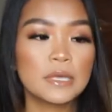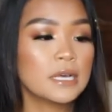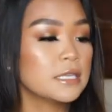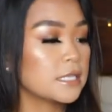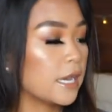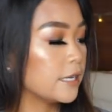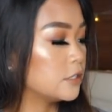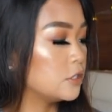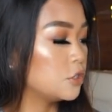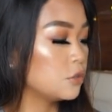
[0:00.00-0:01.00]
because I
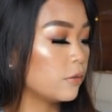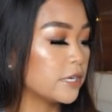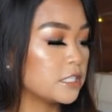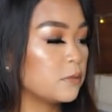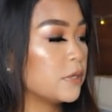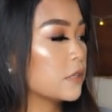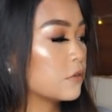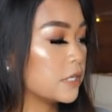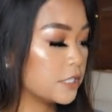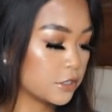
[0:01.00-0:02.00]
do want it to be a
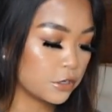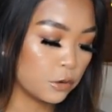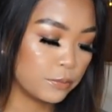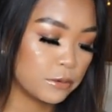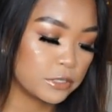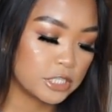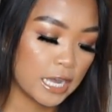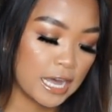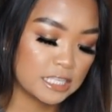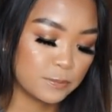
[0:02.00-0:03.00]
little easier to open, which it
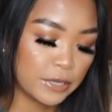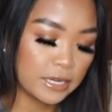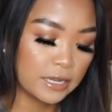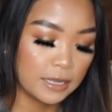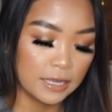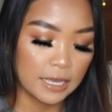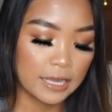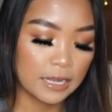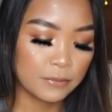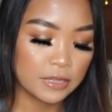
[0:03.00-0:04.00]
has been,
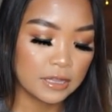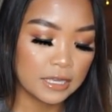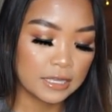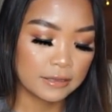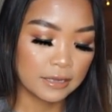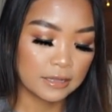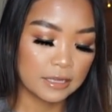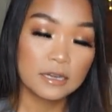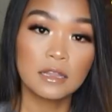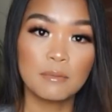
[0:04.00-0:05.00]
and I really like it. I
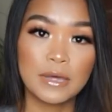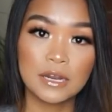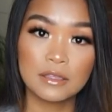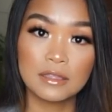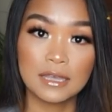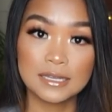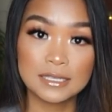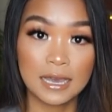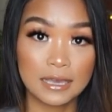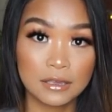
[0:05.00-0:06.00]
like it a lot better than like
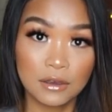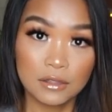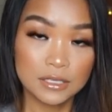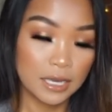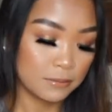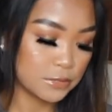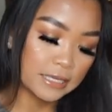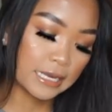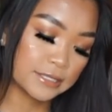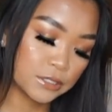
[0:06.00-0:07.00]
tying it all the time.
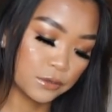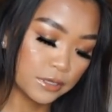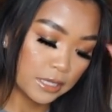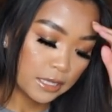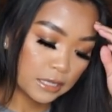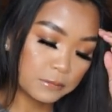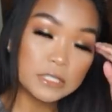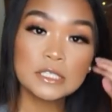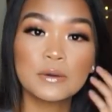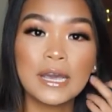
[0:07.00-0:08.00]
Yeah, so let me
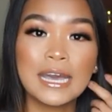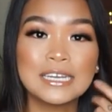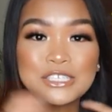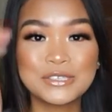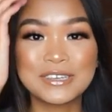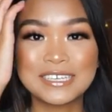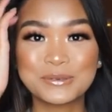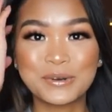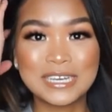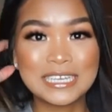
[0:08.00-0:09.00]
just go ahead and show you guys
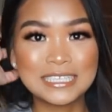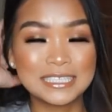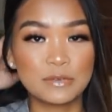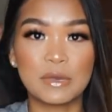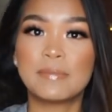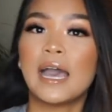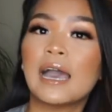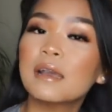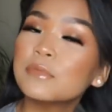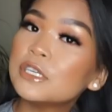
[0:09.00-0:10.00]
what is in my
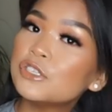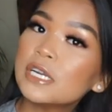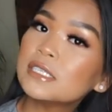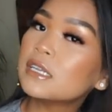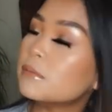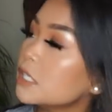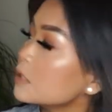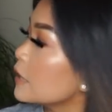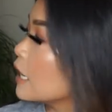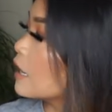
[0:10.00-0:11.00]
bag. I'm gonna try to stop
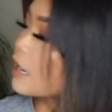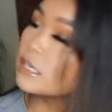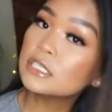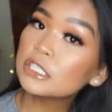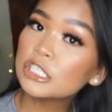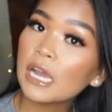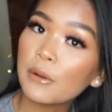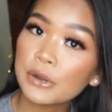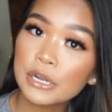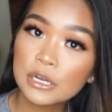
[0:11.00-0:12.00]
touching my hair. I just
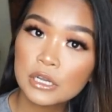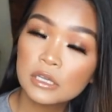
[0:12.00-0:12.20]
showered,